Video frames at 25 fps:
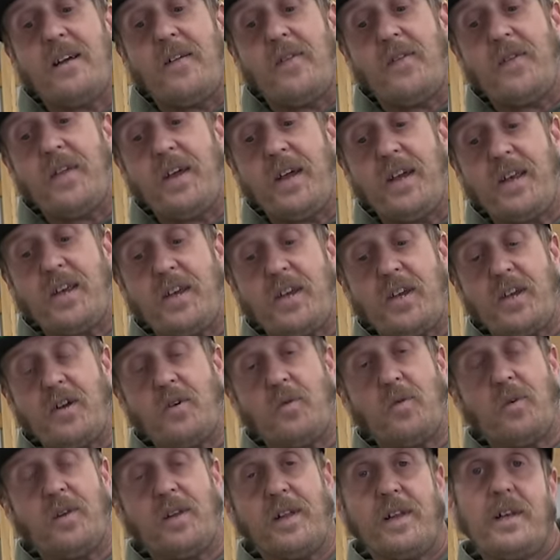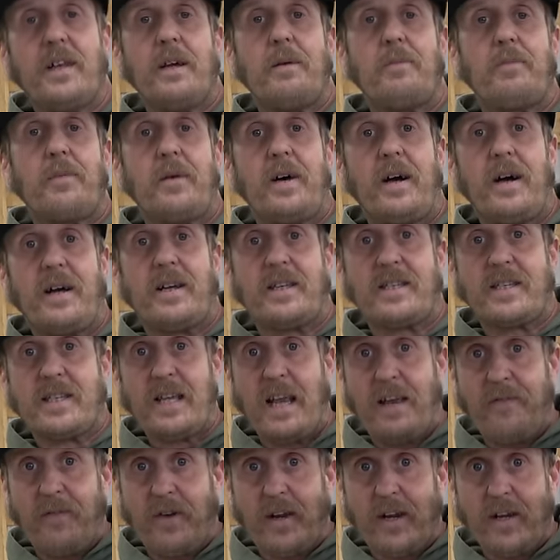then you will end up uh,
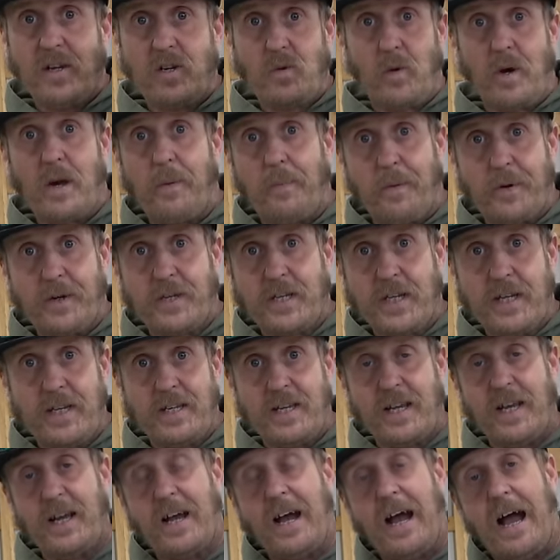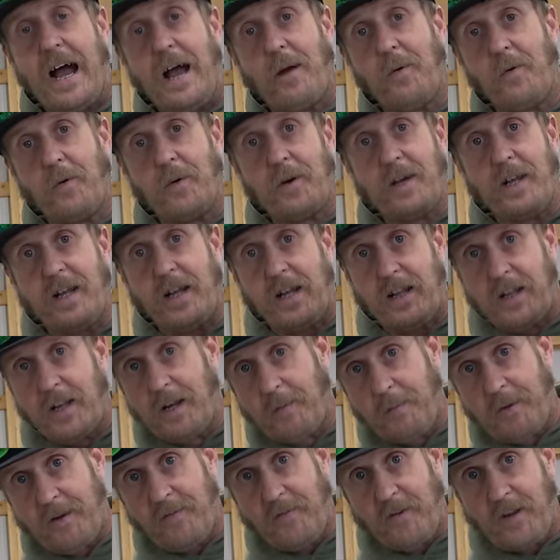saving twenty percent. I will get a
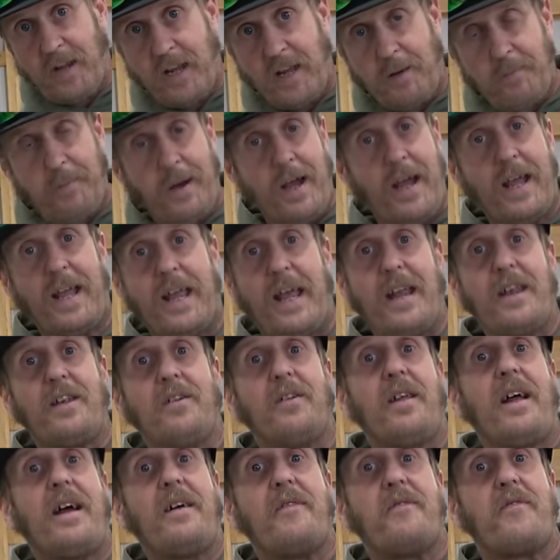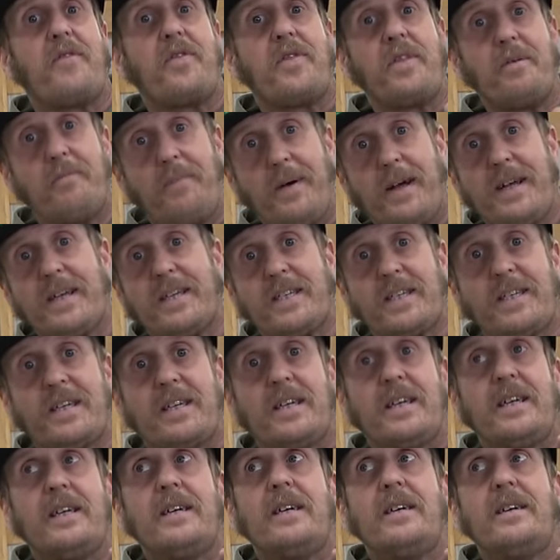little bit of a kickback and you'll have the best
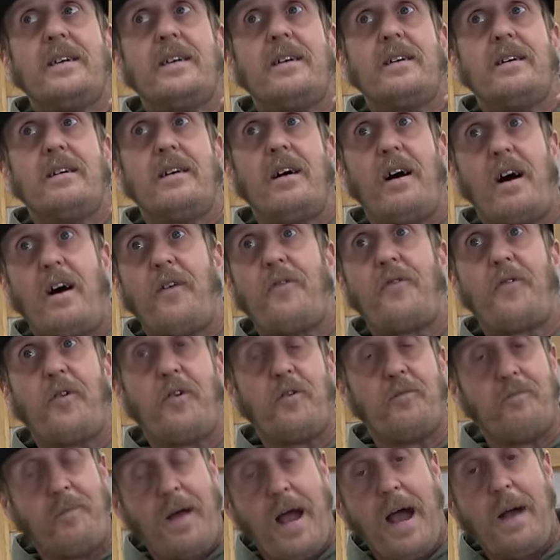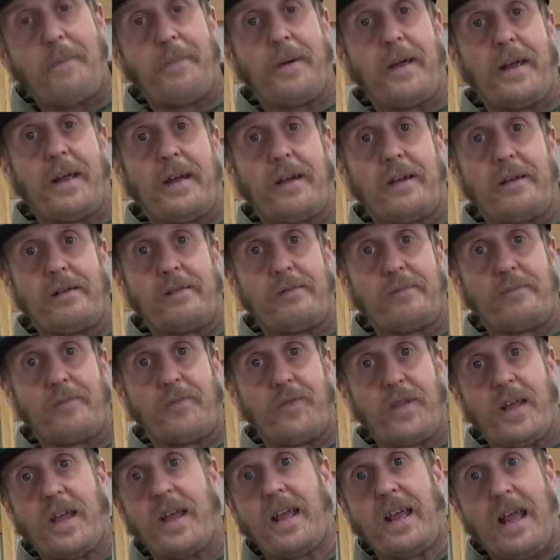off-road mapping
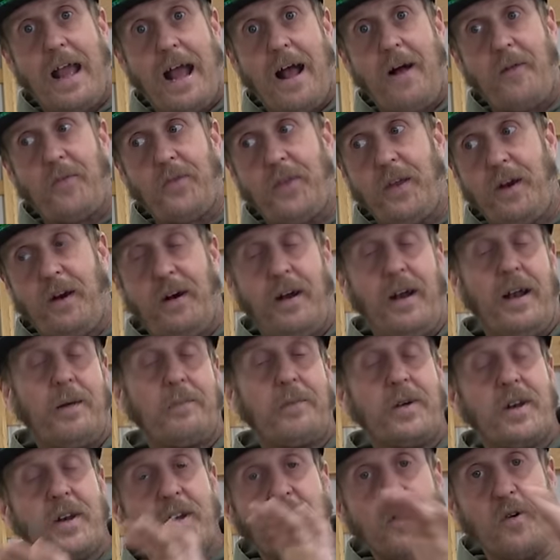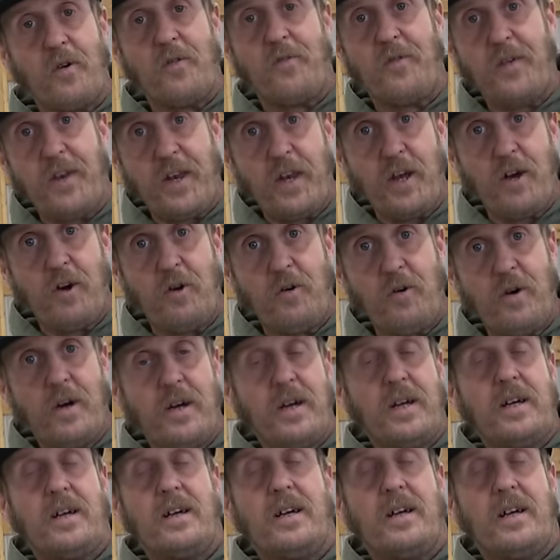thing out there. And I'm going to do a video
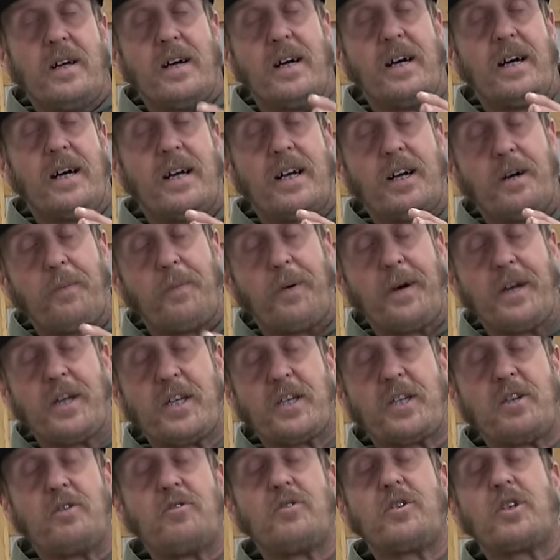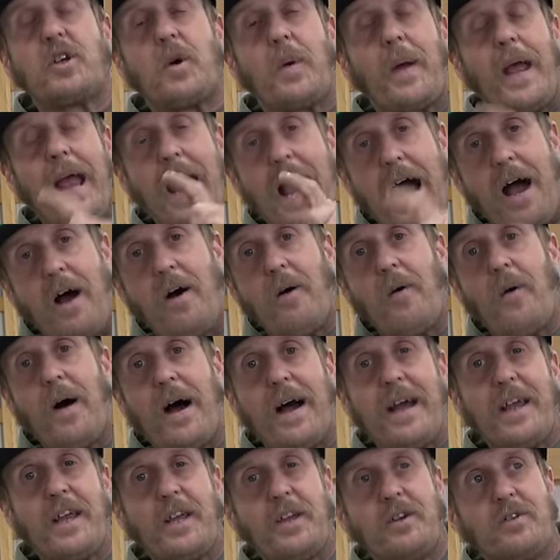uh, here pretty soon showing how
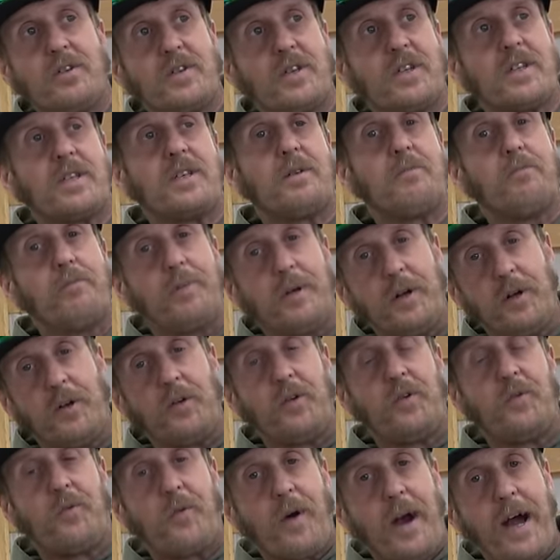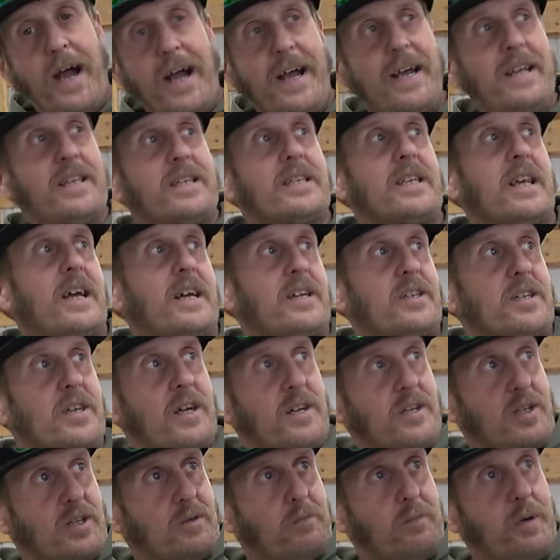I use it to build rides. Actually,
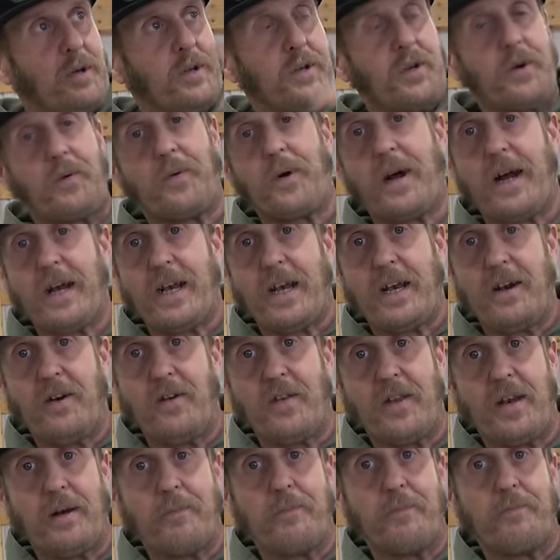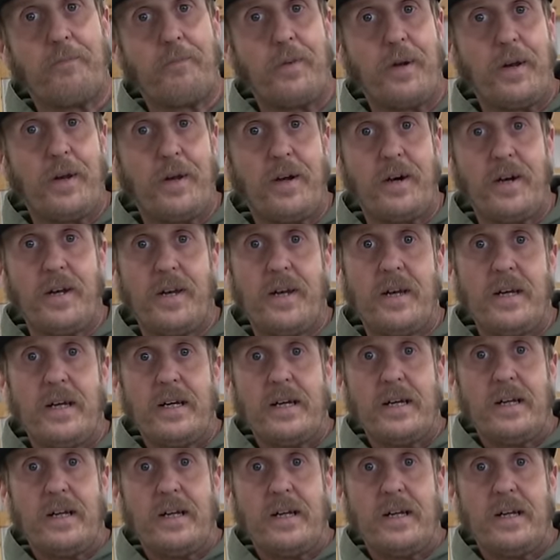I just built a ride here that I'm putting on